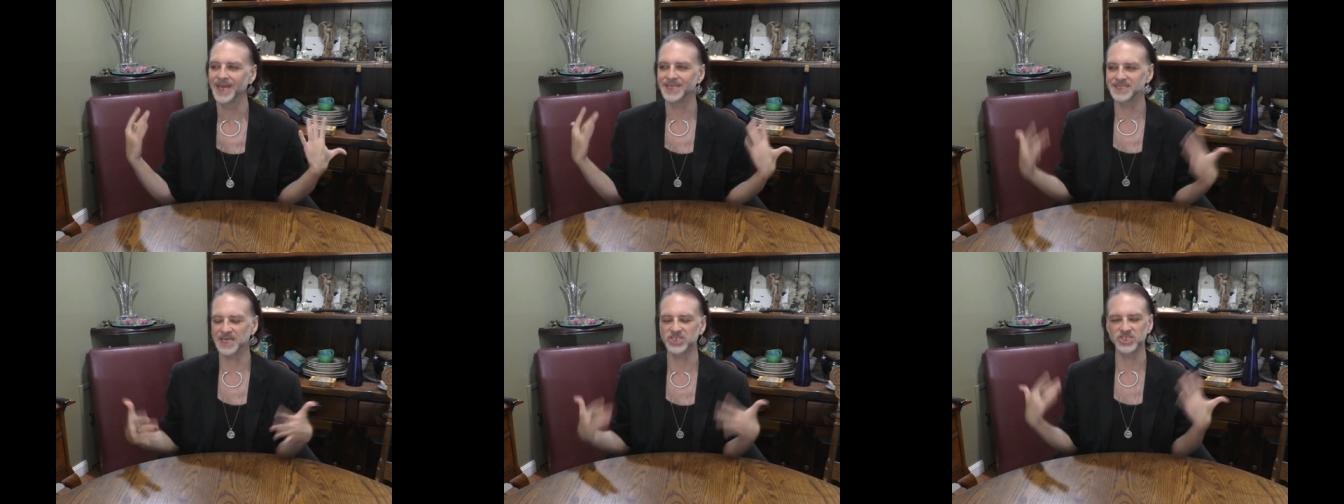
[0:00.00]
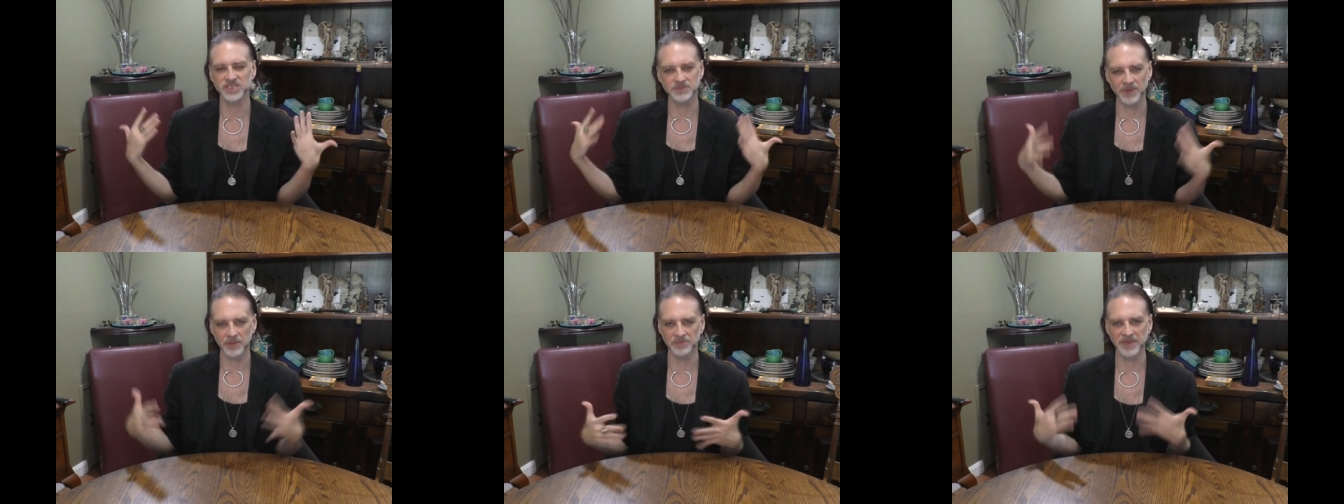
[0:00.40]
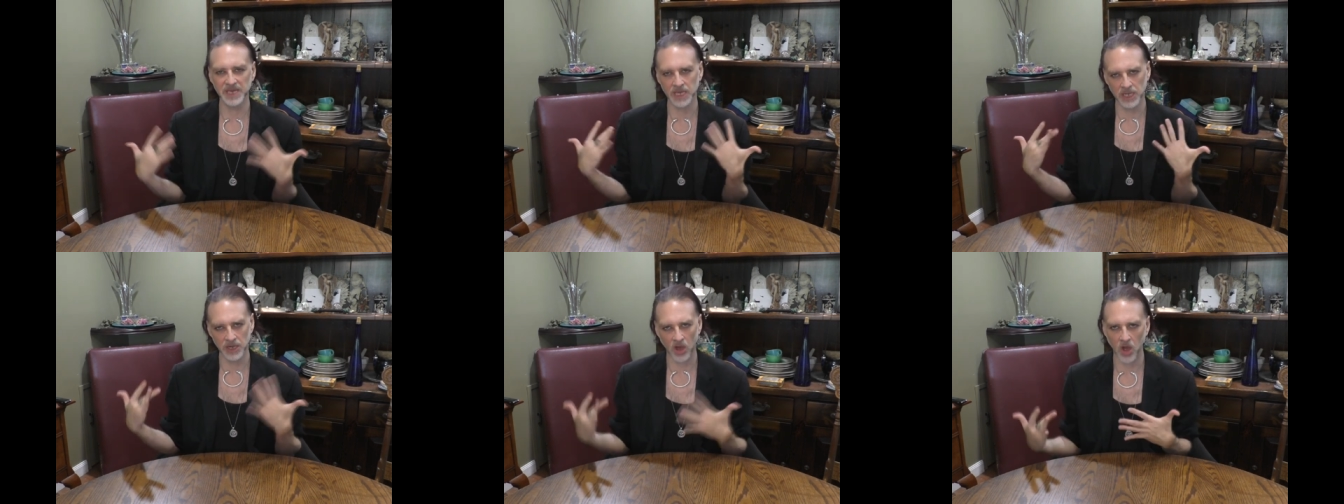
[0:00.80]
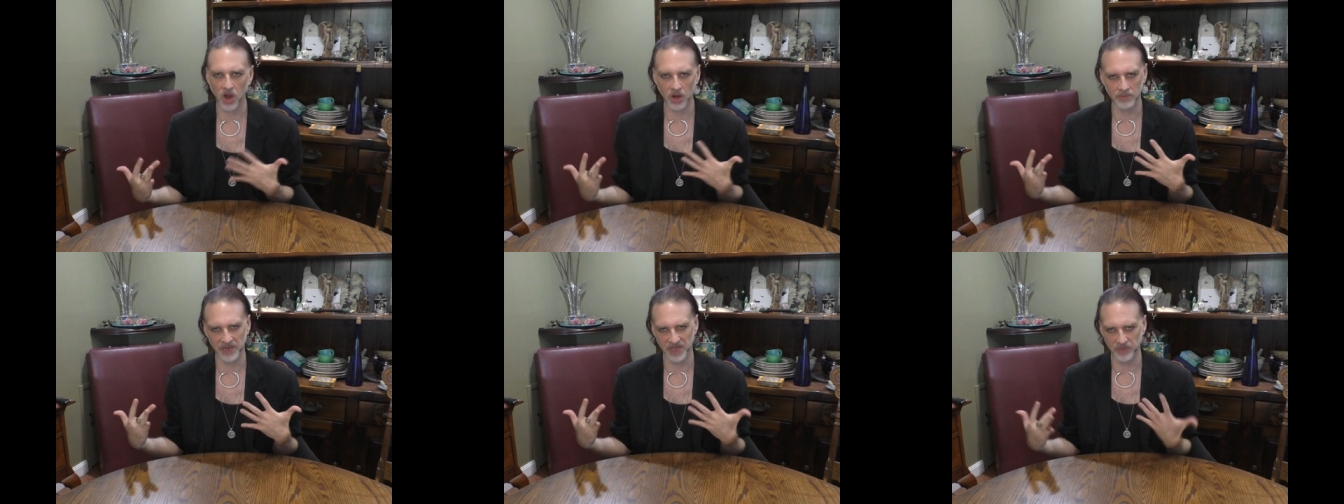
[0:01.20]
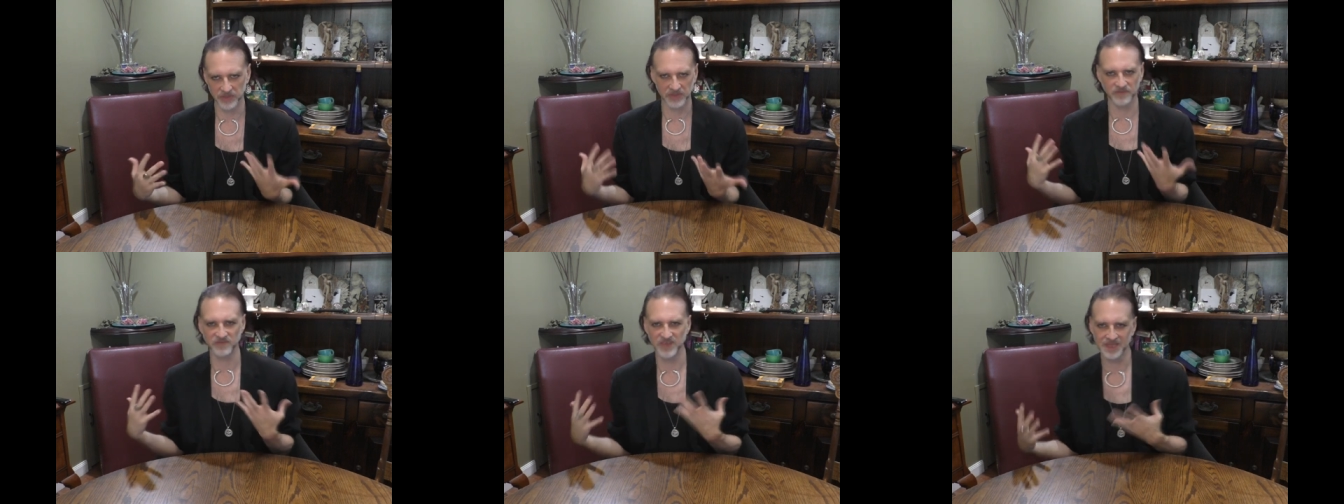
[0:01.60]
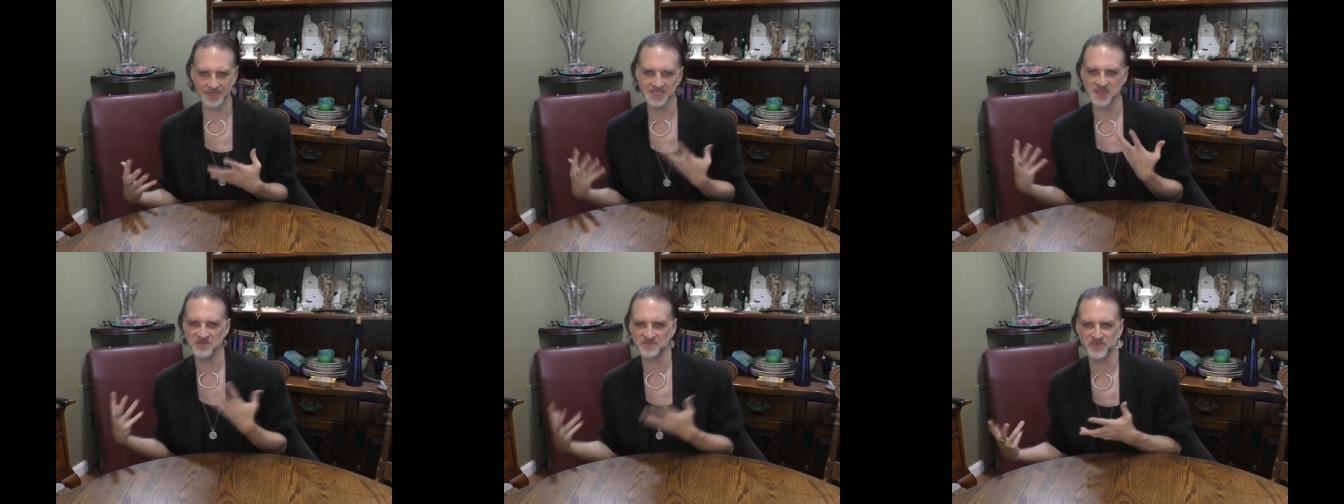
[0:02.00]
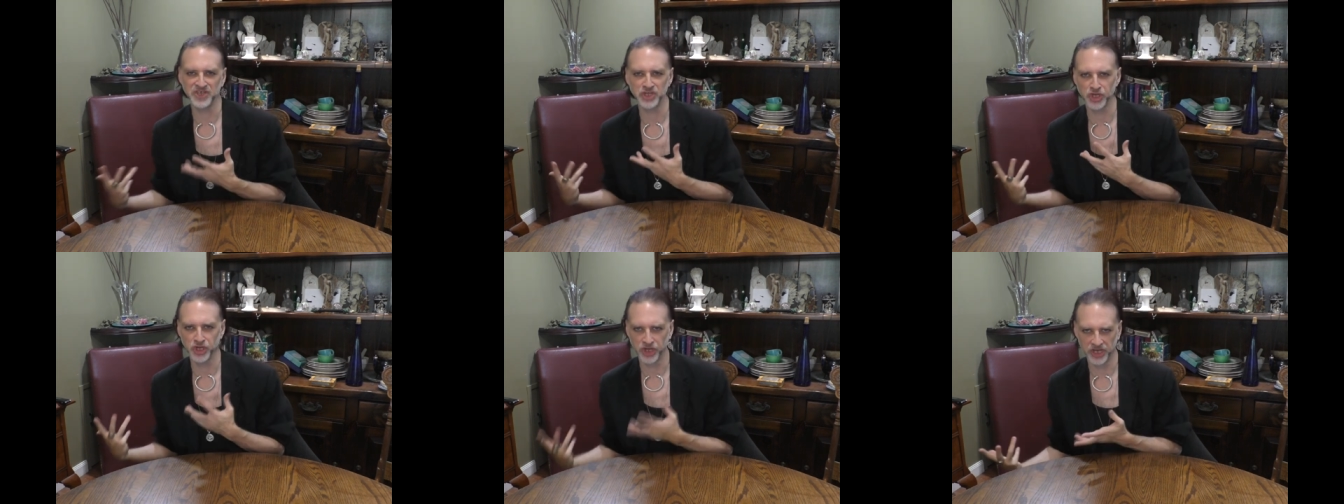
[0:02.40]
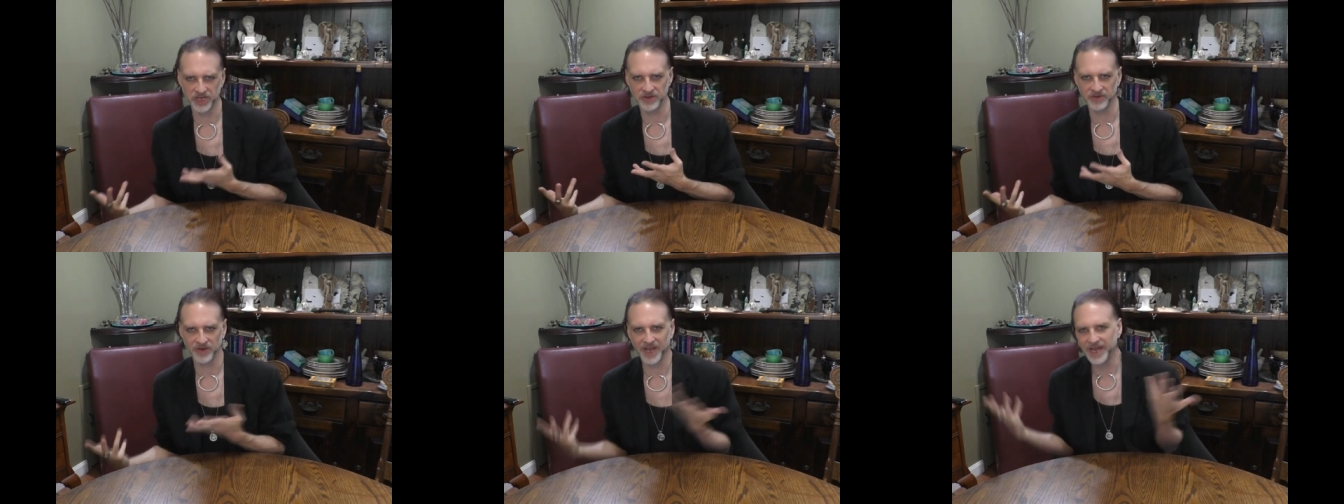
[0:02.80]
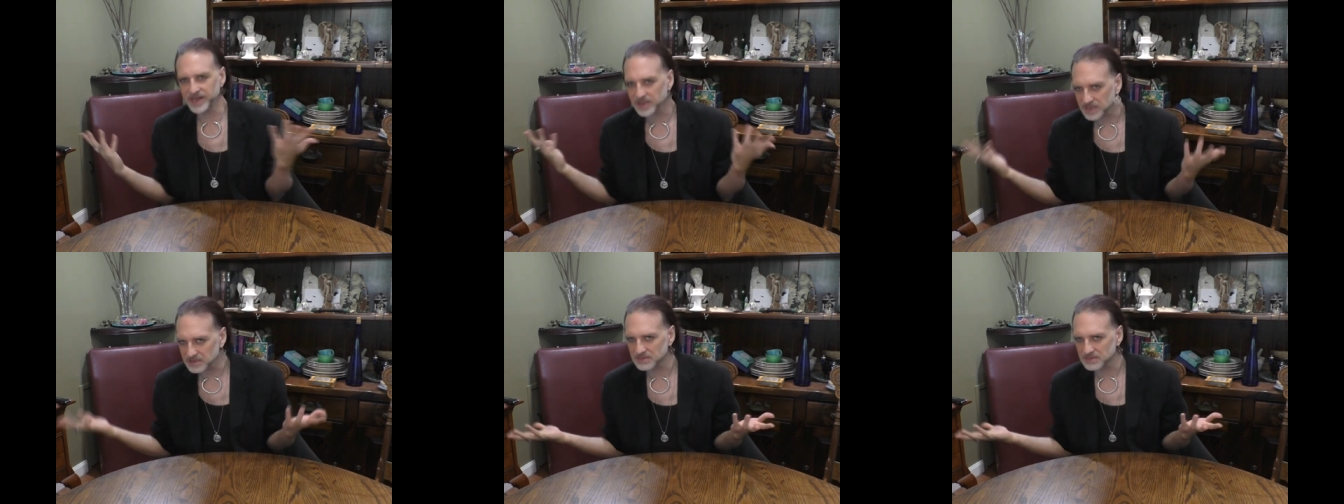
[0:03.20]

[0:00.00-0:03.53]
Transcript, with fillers: It's not just about being in harmony with the feelings that feel good, right?